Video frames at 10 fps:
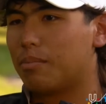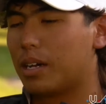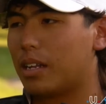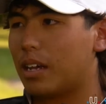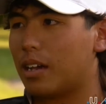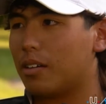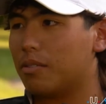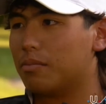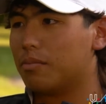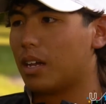But
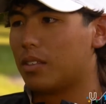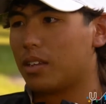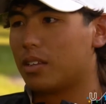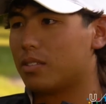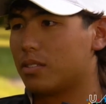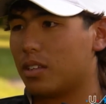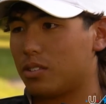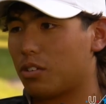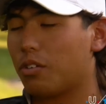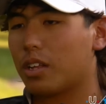um, I think it's
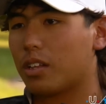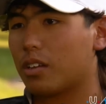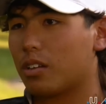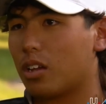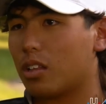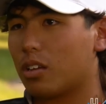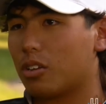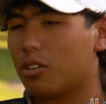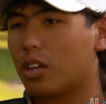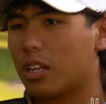it's growing at a, at a
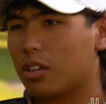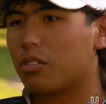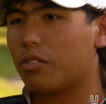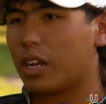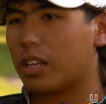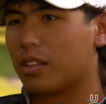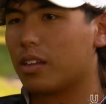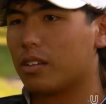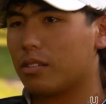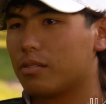good at a good rate. I
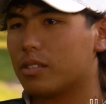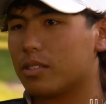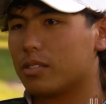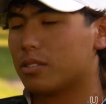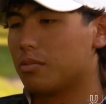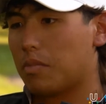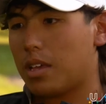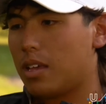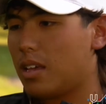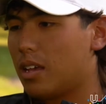think just
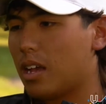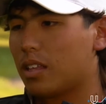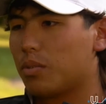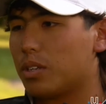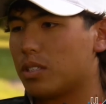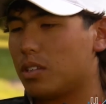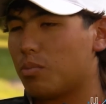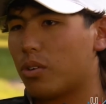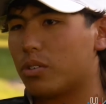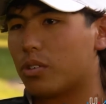I think we just need
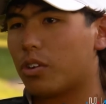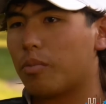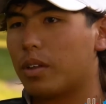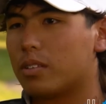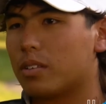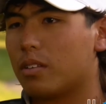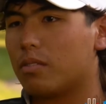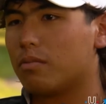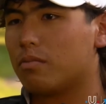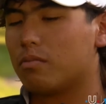more tournaments
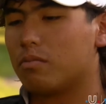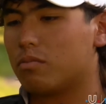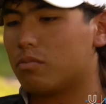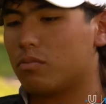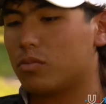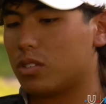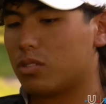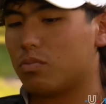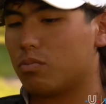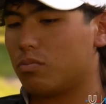and
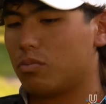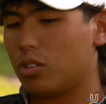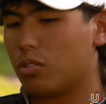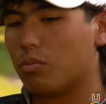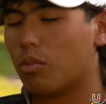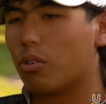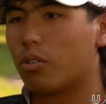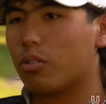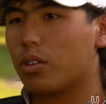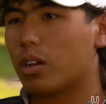just you know
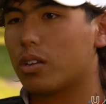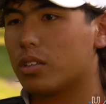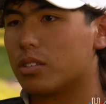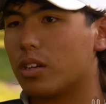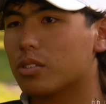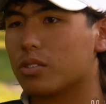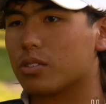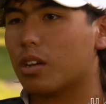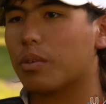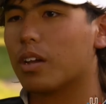more young, just
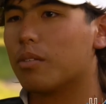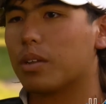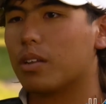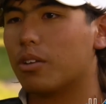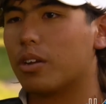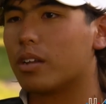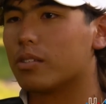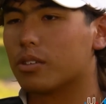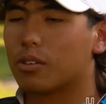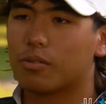youngsters coming up and learning.
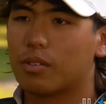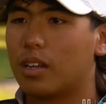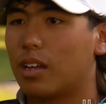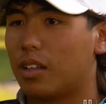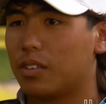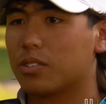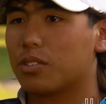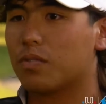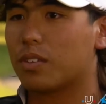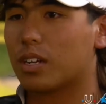So I think it's
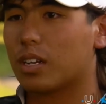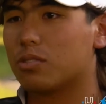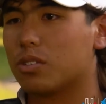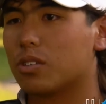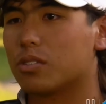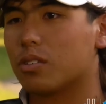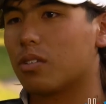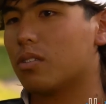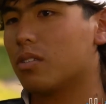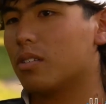good for the country also.